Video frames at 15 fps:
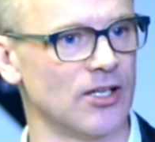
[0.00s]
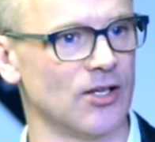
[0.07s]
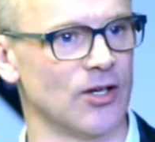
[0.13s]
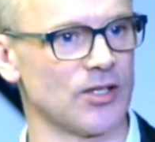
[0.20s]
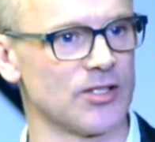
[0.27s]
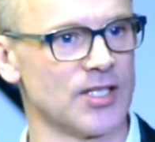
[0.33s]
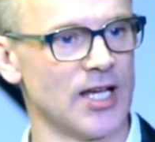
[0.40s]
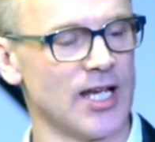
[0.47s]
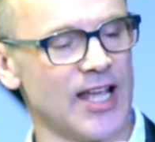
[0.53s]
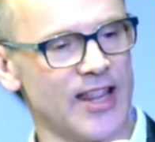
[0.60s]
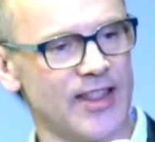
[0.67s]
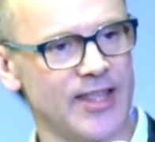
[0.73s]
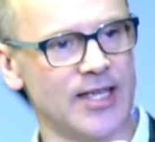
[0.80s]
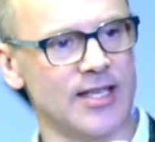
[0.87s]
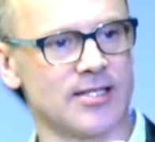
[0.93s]
looks.
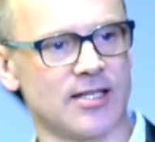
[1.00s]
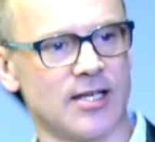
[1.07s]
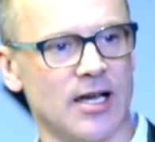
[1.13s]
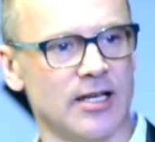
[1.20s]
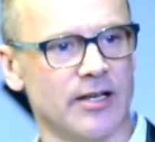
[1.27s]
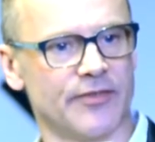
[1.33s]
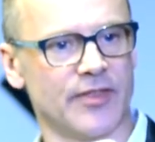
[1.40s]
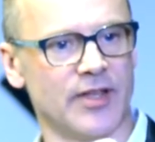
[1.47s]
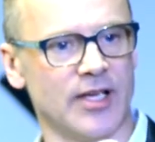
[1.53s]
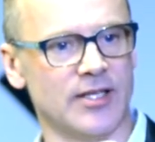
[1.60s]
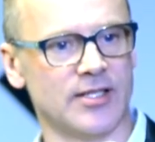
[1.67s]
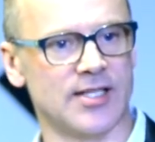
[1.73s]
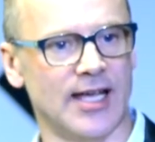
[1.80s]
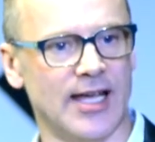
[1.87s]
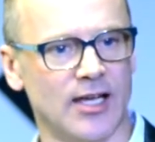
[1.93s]
These kind of
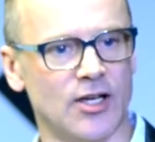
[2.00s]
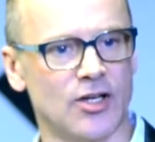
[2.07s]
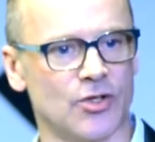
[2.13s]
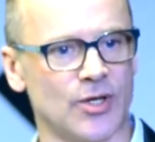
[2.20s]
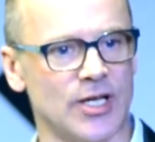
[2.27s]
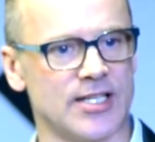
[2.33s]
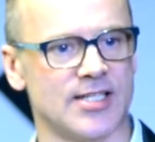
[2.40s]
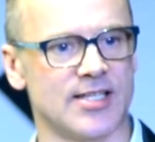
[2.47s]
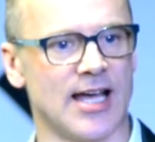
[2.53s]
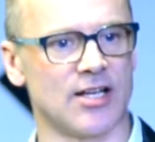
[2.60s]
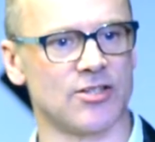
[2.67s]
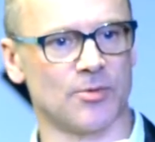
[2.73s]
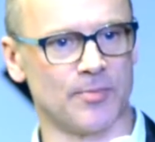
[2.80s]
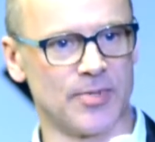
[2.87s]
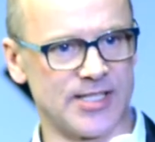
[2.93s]
things increase the
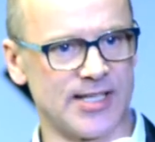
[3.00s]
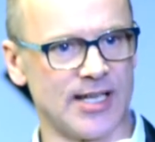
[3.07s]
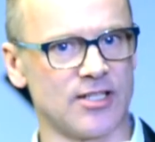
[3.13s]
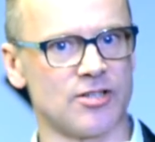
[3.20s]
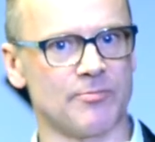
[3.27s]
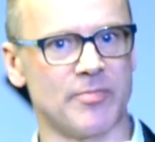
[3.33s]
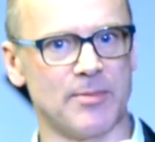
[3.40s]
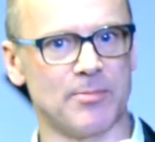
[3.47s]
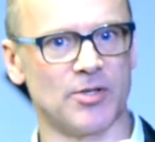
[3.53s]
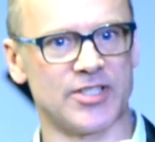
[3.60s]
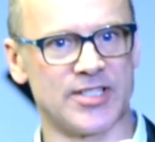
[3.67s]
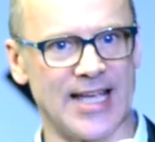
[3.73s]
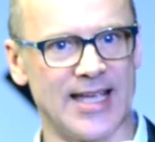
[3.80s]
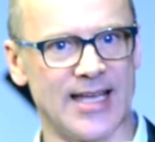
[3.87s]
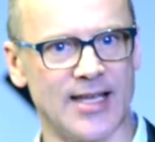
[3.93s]
actual percentage of people
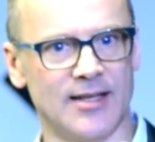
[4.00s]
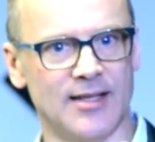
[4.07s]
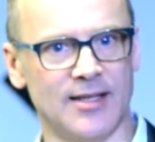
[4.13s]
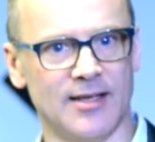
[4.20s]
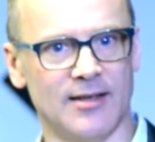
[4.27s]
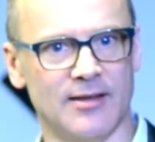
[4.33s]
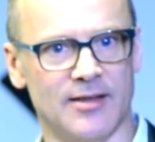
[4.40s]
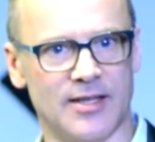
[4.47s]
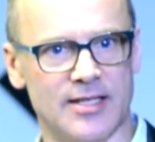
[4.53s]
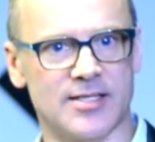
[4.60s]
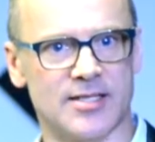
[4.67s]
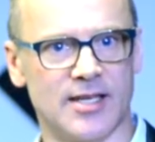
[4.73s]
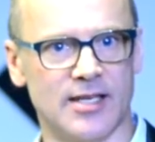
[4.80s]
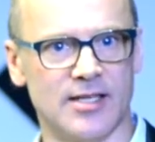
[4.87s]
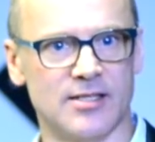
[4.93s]
taking these
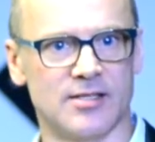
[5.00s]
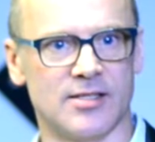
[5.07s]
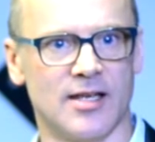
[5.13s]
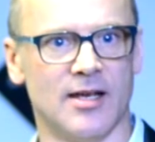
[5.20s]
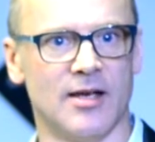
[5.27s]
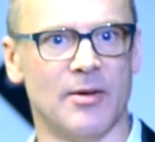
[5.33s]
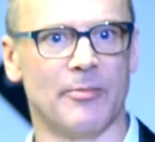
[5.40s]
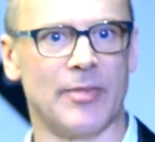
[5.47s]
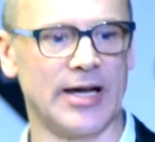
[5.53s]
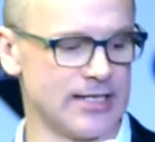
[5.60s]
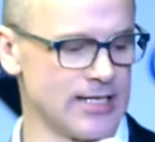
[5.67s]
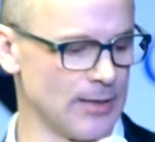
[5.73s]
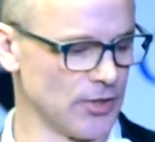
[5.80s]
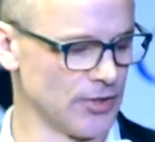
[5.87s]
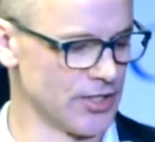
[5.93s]
things by
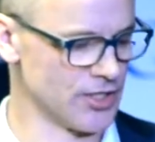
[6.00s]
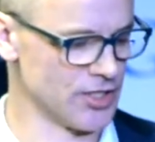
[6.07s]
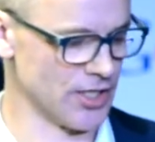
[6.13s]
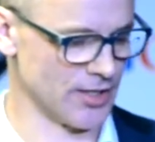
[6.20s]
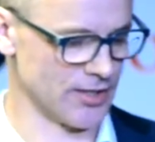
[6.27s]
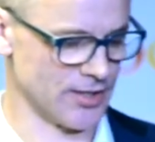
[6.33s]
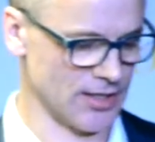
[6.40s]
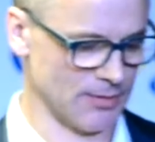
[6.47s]
double digits.